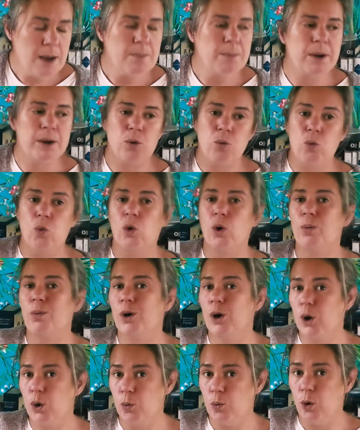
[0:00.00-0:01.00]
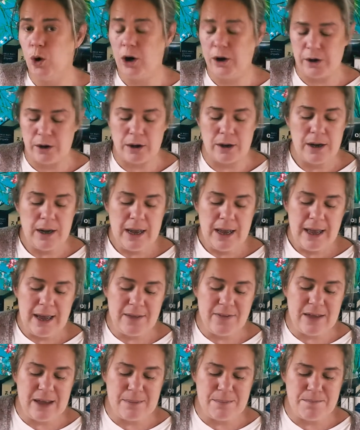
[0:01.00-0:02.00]
but warmer water,
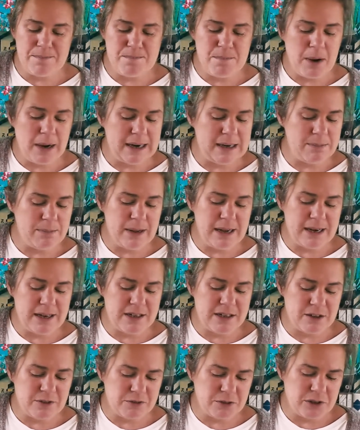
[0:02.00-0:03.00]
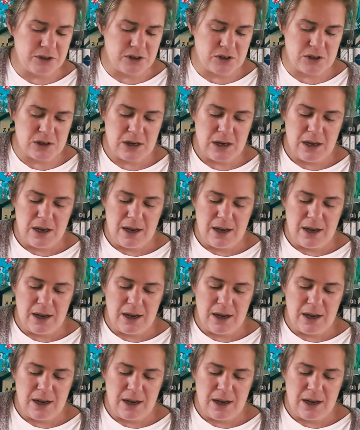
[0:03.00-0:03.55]
and that might make a difference.